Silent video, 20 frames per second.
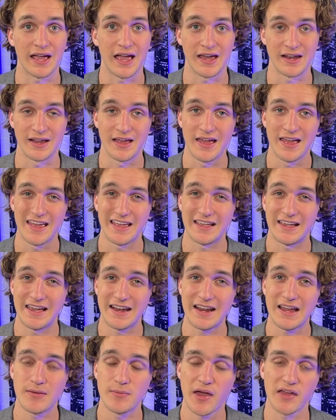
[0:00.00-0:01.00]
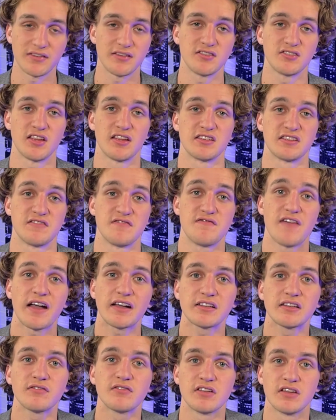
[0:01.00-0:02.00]
and getting a message that is
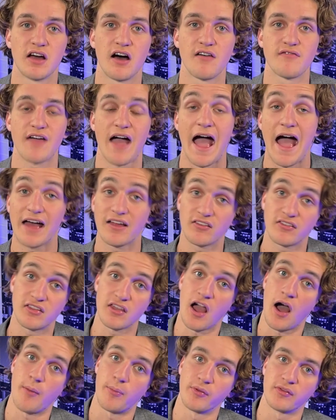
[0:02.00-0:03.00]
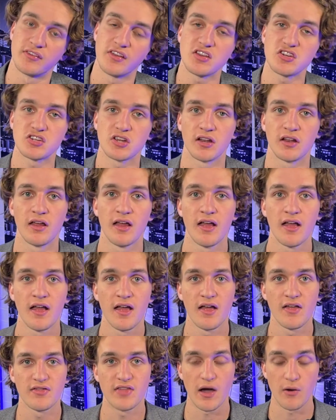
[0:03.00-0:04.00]
effective enough as the opposition
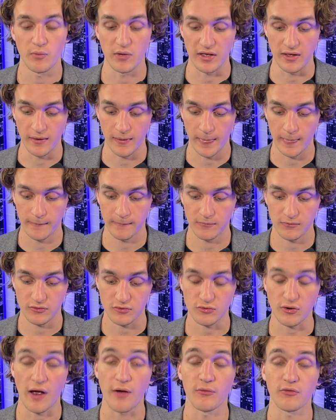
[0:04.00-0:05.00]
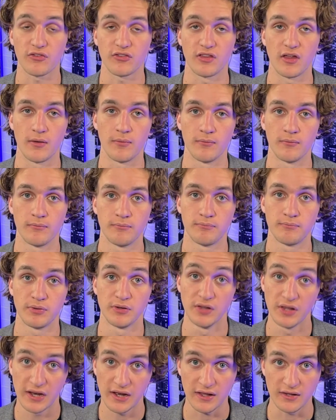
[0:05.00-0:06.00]
that we trounce them
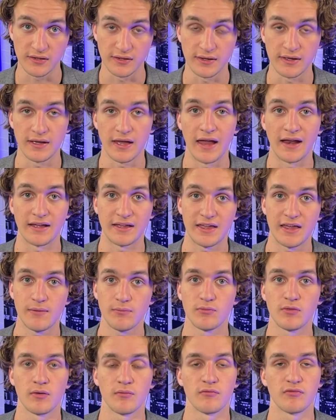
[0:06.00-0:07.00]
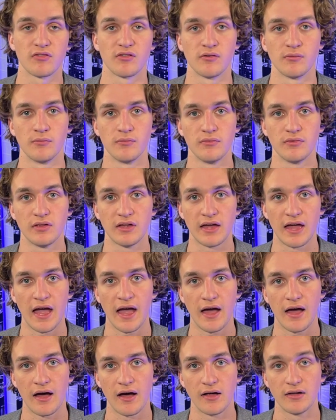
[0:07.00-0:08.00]
politically and keep them from the
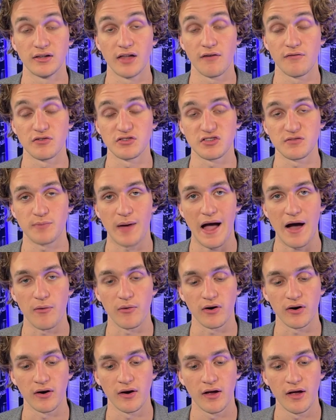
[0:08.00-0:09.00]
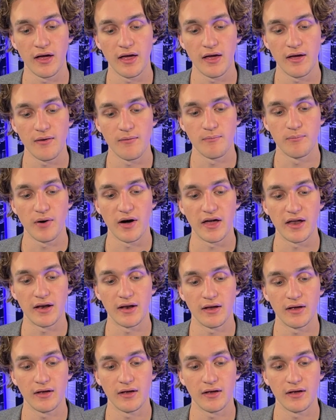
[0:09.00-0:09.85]
levers of power. But